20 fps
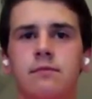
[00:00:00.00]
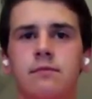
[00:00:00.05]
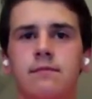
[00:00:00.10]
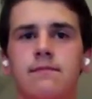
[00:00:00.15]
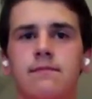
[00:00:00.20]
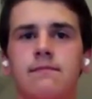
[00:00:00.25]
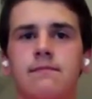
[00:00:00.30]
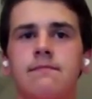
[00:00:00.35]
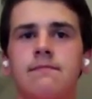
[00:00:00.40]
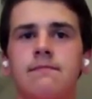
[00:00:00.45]

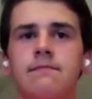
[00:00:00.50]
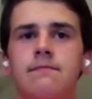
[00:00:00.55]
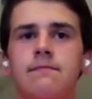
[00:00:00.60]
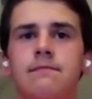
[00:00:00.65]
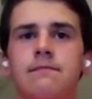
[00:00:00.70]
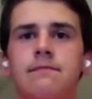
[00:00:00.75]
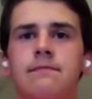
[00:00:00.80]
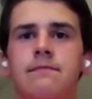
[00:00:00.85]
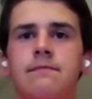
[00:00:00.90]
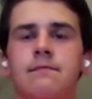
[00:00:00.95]

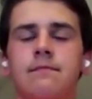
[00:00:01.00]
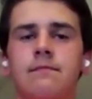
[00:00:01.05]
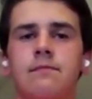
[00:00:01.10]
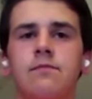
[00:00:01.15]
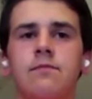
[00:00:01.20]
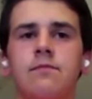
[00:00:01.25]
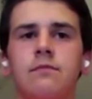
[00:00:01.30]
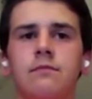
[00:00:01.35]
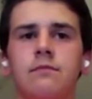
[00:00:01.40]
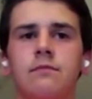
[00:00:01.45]

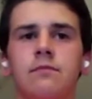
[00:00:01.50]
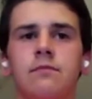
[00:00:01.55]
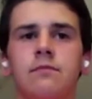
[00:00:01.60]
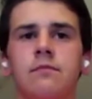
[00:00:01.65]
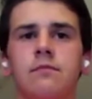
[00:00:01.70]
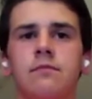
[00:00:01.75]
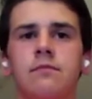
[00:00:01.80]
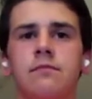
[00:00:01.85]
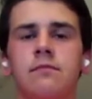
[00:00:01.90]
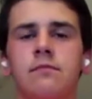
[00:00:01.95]

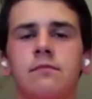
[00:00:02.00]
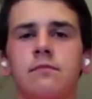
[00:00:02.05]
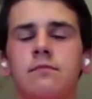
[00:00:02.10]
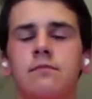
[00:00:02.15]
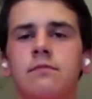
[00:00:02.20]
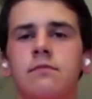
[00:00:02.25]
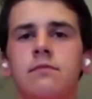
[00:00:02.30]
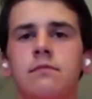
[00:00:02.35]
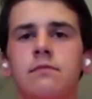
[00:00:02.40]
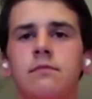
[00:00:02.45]

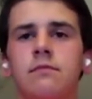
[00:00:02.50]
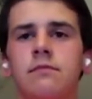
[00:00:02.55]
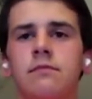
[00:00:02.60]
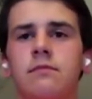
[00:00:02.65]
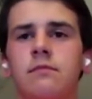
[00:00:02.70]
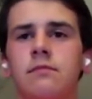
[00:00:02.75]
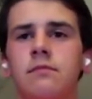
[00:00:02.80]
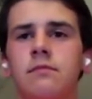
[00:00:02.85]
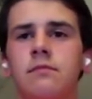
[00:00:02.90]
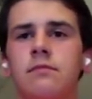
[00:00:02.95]

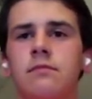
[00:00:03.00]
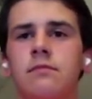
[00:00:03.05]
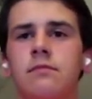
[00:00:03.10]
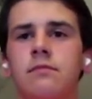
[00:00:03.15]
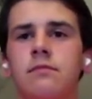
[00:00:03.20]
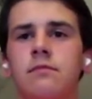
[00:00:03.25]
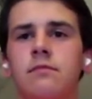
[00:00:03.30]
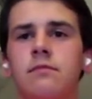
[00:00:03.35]
No words are spoken by the person on screen.